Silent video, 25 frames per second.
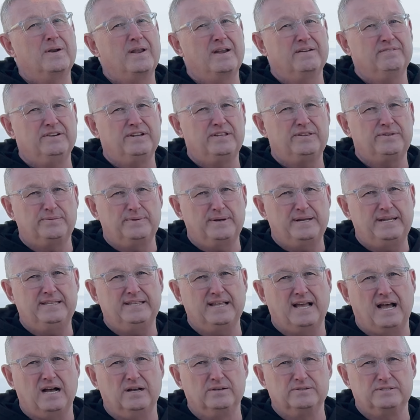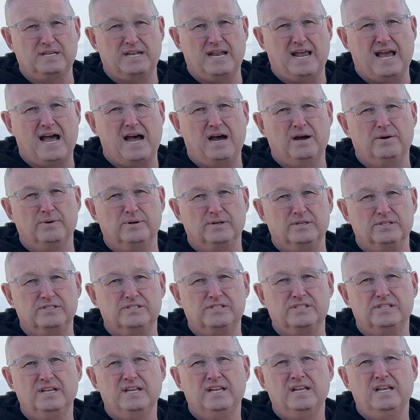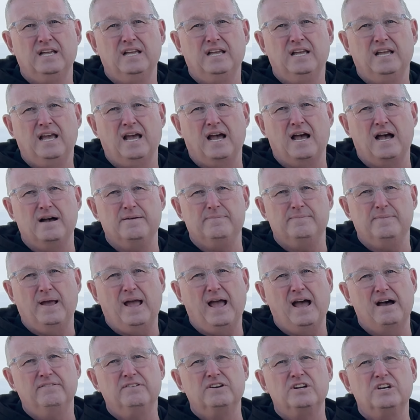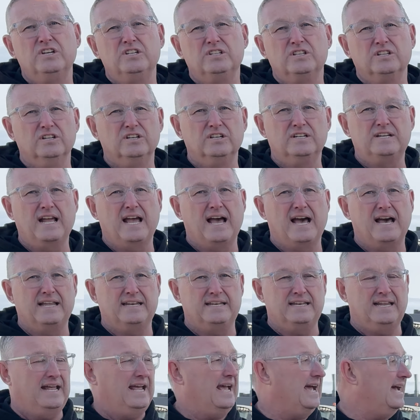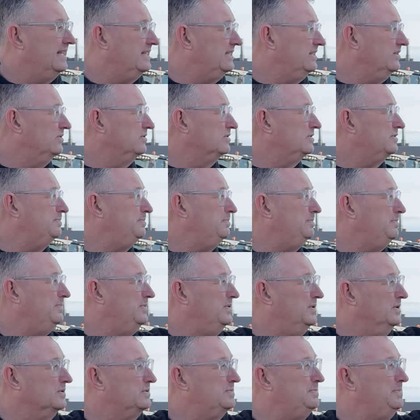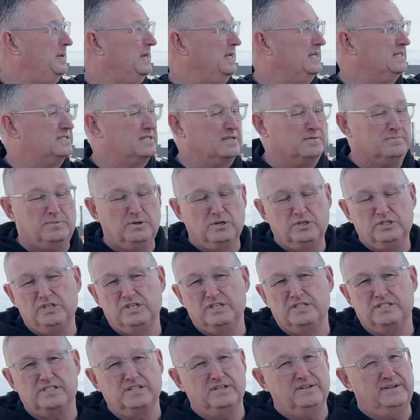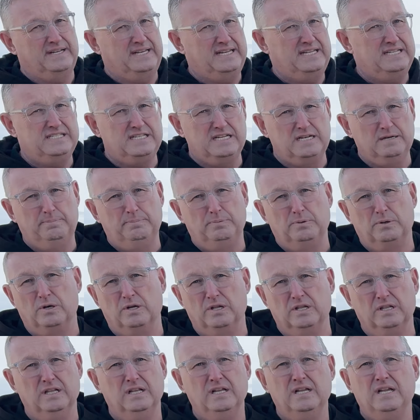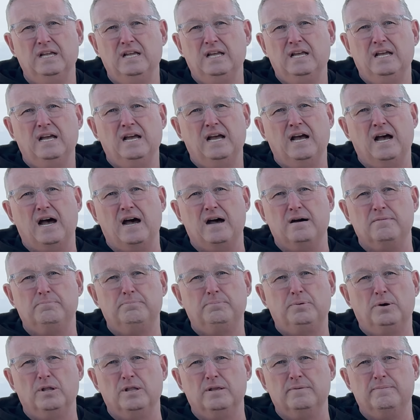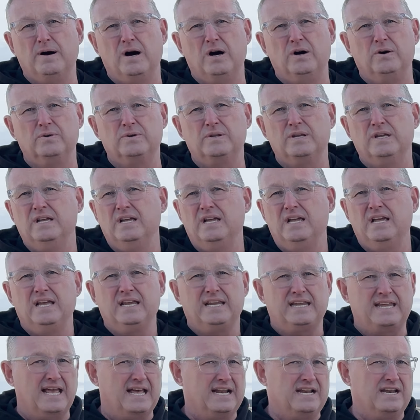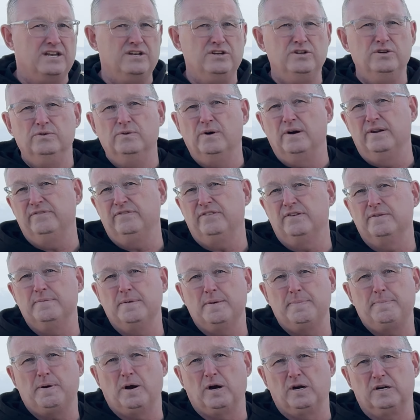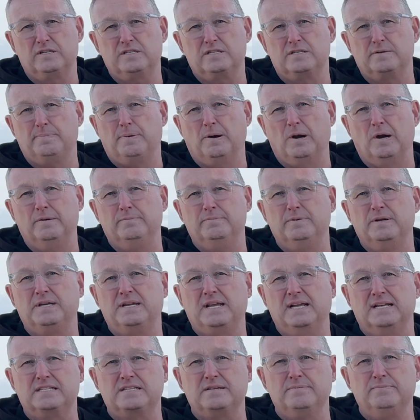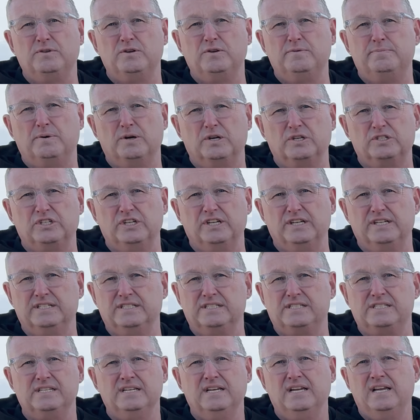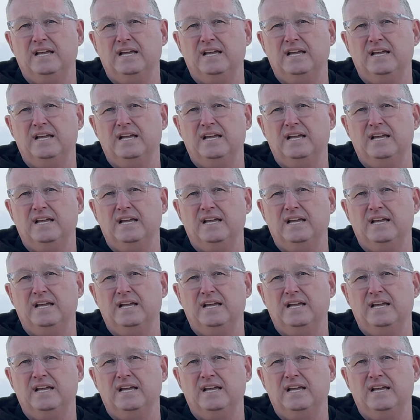every 3,000 hours, have a good look at those pins and bushings. They're easy to pull. Pull them out, get a new one from the parts department, get some new bushings,